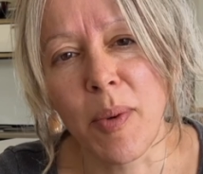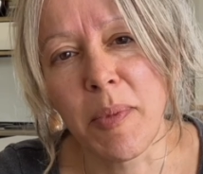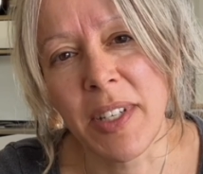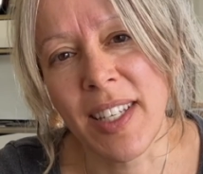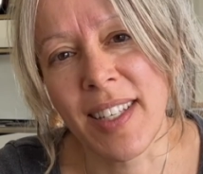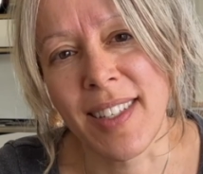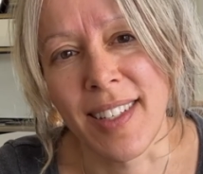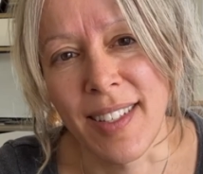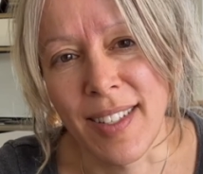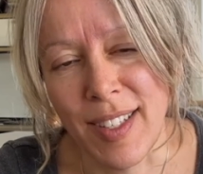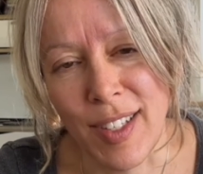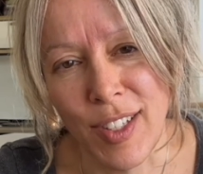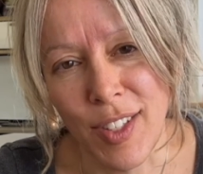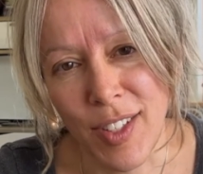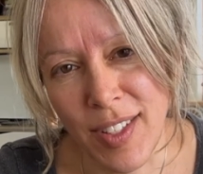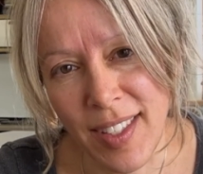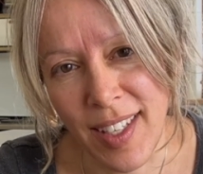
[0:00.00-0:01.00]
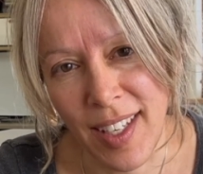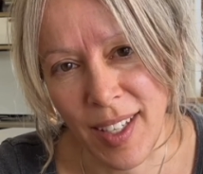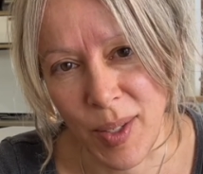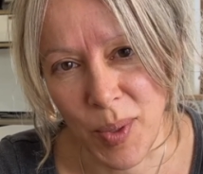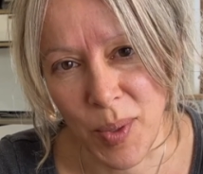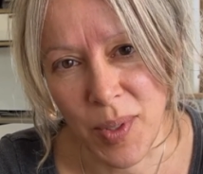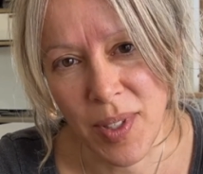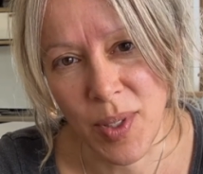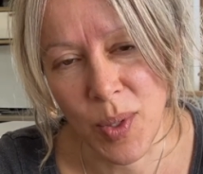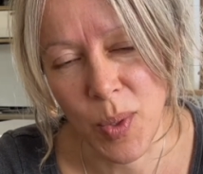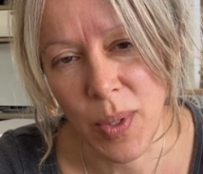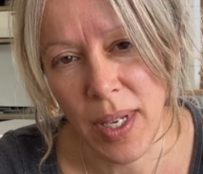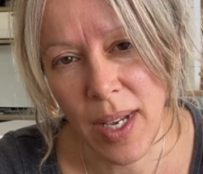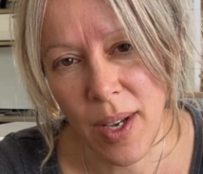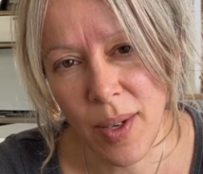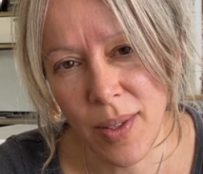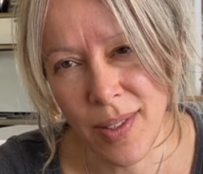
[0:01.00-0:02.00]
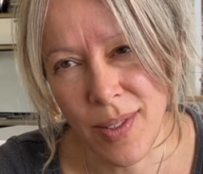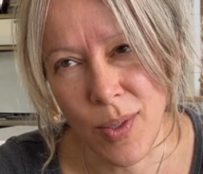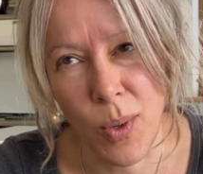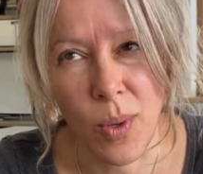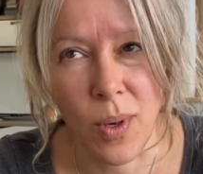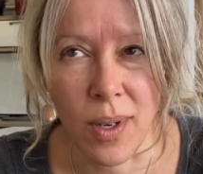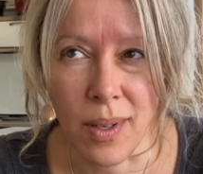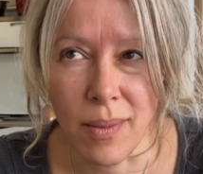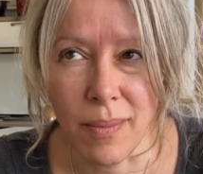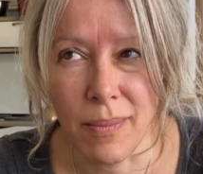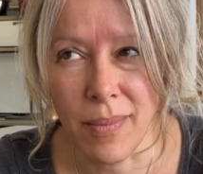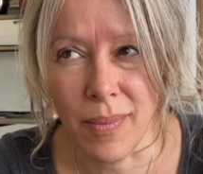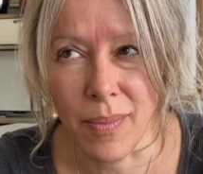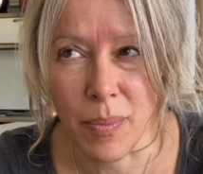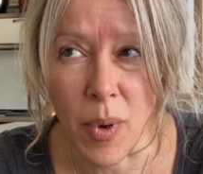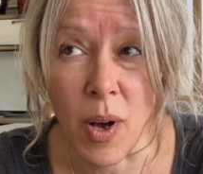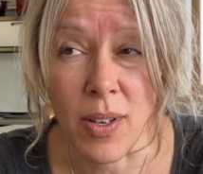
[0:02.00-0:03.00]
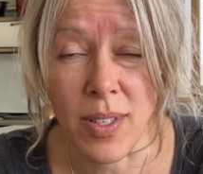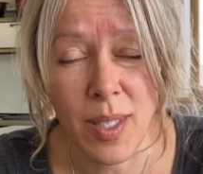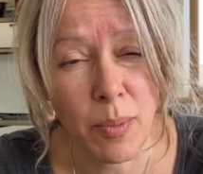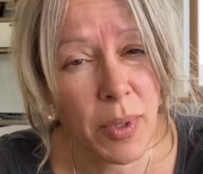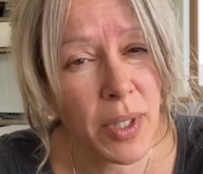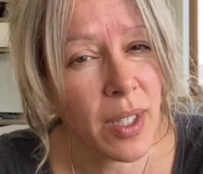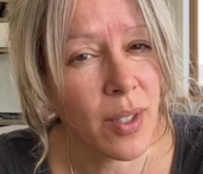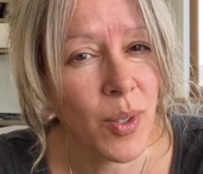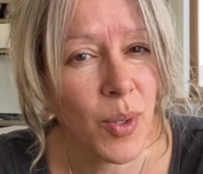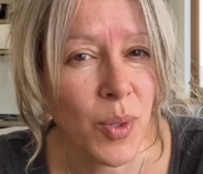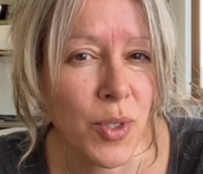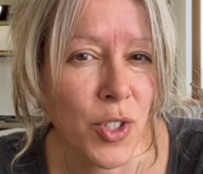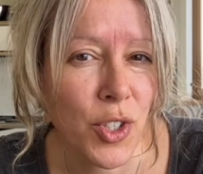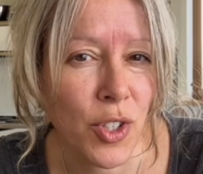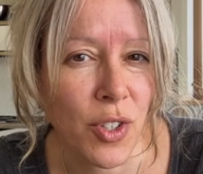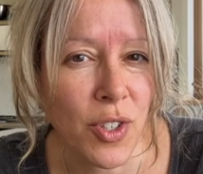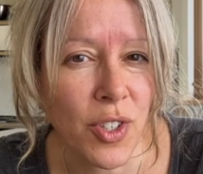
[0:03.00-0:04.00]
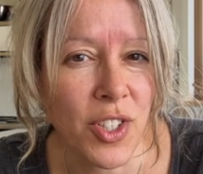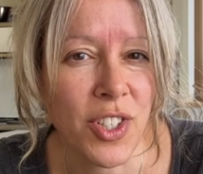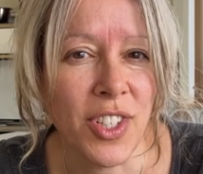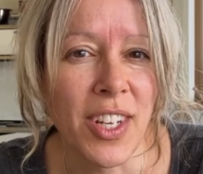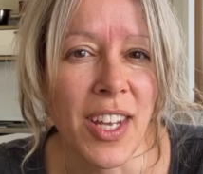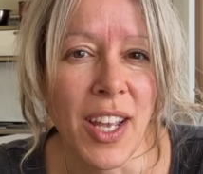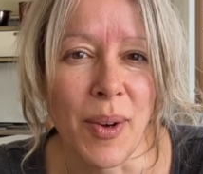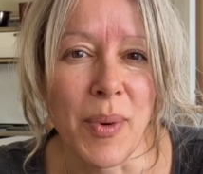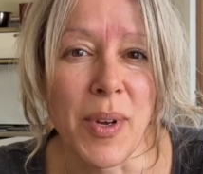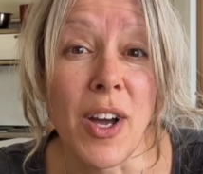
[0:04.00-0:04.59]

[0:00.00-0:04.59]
a distance looks like an old schoolhouse or possibly an old church. We